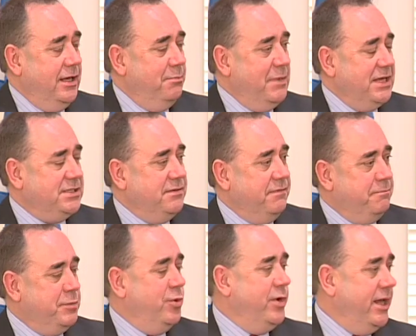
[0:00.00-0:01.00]
massive
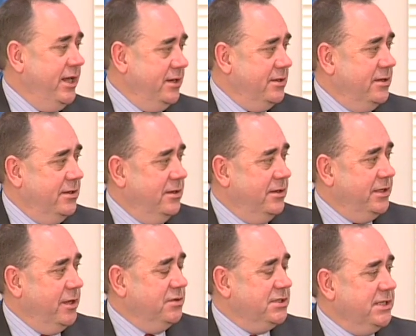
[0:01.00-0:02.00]
parade
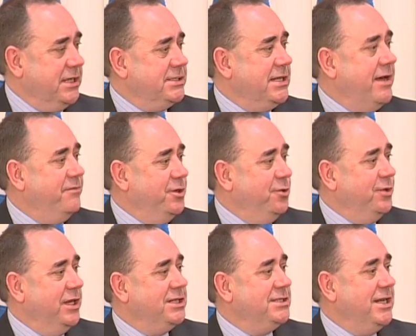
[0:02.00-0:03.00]
down 6th Avenue
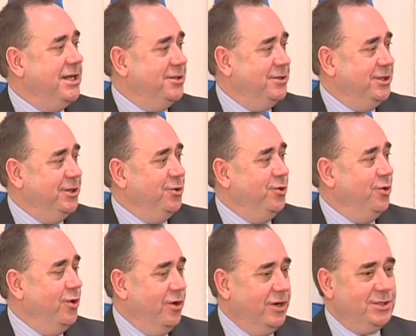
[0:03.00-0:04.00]
next Saturday in New
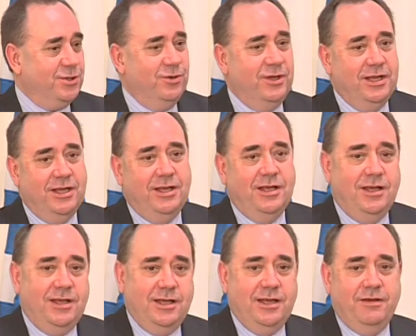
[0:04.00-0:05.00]
York. So
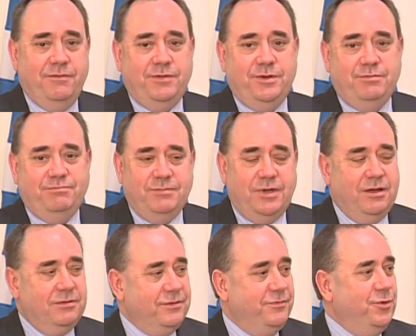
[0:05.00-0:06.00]
if
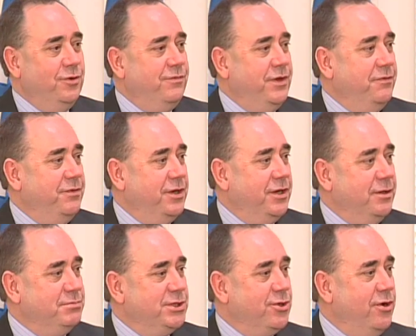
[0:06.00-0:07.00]
2 or 3 of you can
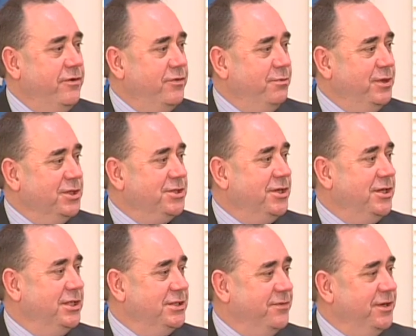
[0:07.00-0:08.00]
abscond from your
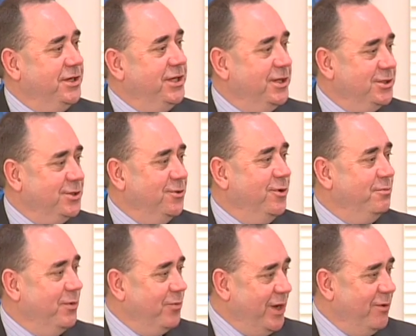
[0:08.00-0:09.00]
studies for a day or so, it'd
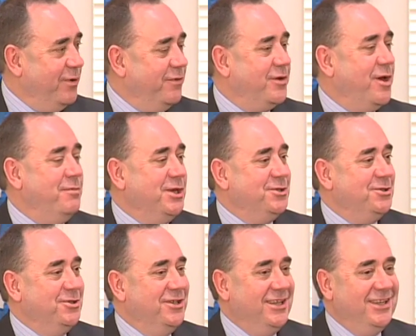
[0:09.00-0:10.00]
be well worth coming to